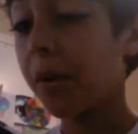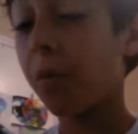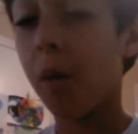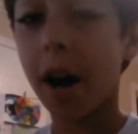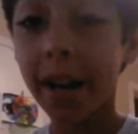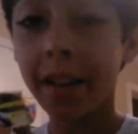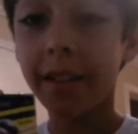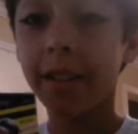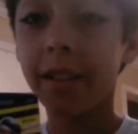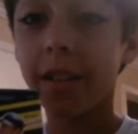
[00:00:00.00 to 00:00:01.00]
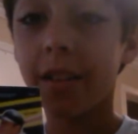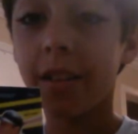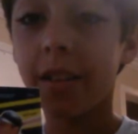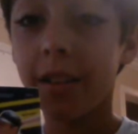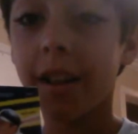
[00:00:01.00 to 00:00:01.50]
Why?
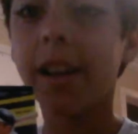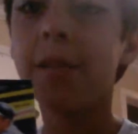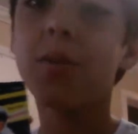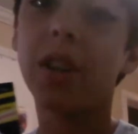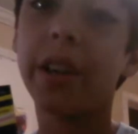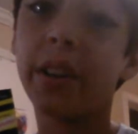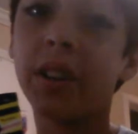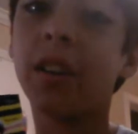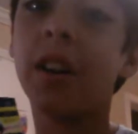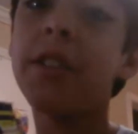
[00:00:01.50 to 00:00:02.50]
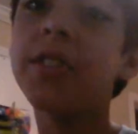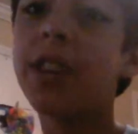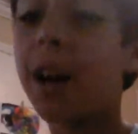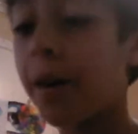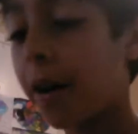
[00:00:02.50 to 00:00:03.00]
It comes with a lot of good cards.
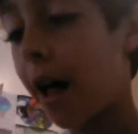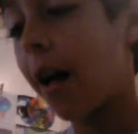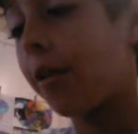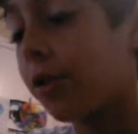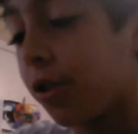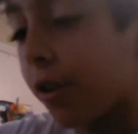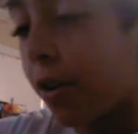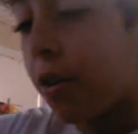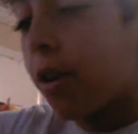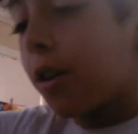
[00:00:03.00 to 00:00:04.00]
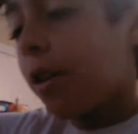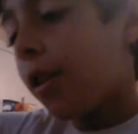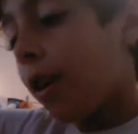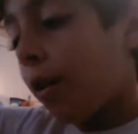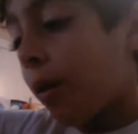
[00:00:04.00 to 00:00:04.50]
I'll show you.
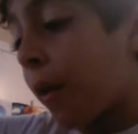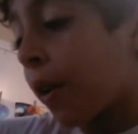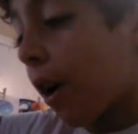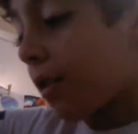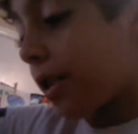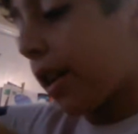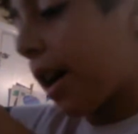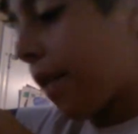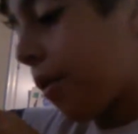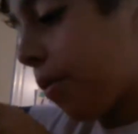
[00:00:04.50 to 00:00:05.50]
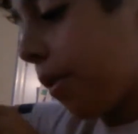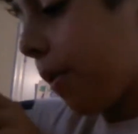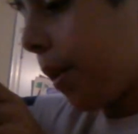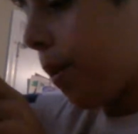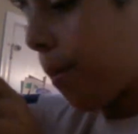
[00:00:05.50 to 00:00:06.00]
The cards, they're
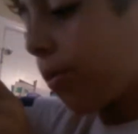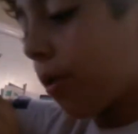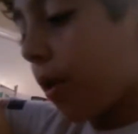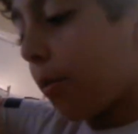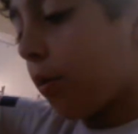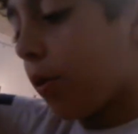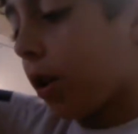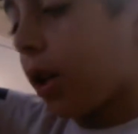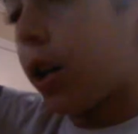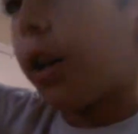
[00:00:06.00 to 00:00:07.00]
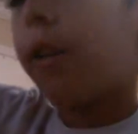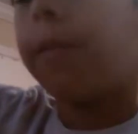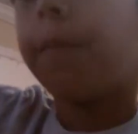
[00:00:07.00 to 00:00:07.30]
really, most of them are really good.